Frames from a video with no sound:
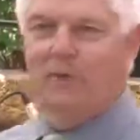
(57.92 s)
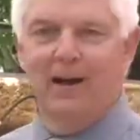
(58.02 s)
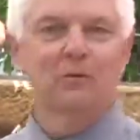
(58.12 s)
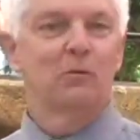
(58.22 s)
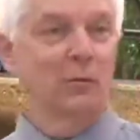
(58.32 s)
of
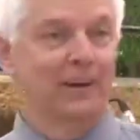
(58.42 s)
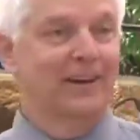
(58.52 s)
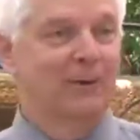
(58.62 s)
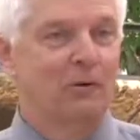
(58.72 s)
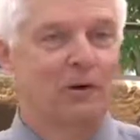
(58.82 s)
my
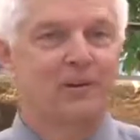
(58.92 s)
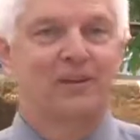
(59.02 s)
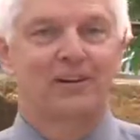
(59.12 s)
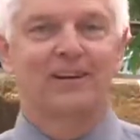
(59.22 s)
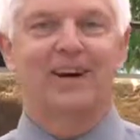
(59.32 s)
real
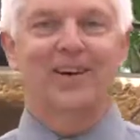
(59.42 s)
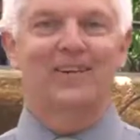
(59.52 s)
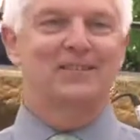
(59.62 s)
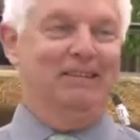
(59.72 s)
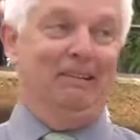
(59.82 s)
heroes in
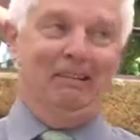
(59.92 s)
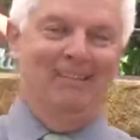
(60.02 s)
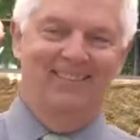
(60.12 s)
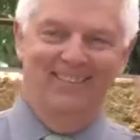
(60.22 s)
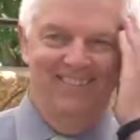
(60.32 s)
Congress.
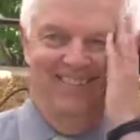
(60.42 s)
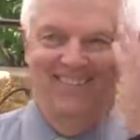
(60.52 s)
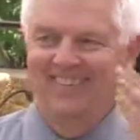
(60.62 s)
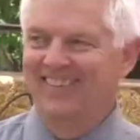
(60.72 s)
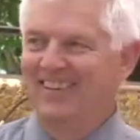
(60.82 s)

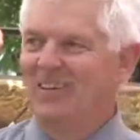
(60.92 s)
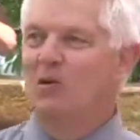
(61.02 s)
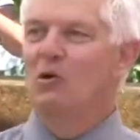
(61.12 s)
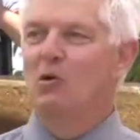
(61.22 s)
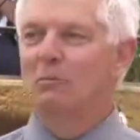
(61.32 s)

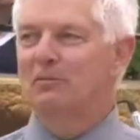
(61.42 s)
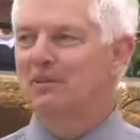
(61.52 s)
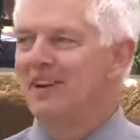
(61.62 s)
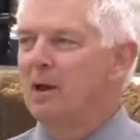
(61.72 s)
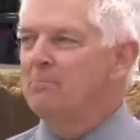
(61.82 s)

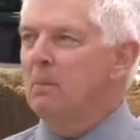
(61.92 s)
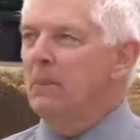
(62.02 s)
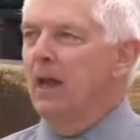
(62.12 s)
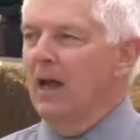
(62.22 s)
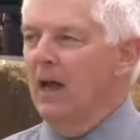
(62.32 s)
Oops.
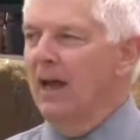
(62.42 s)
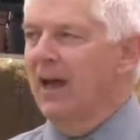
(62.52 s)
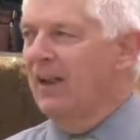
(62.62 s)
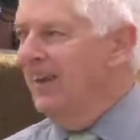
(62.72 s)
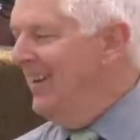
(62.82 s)

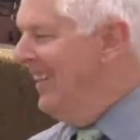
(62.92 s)
And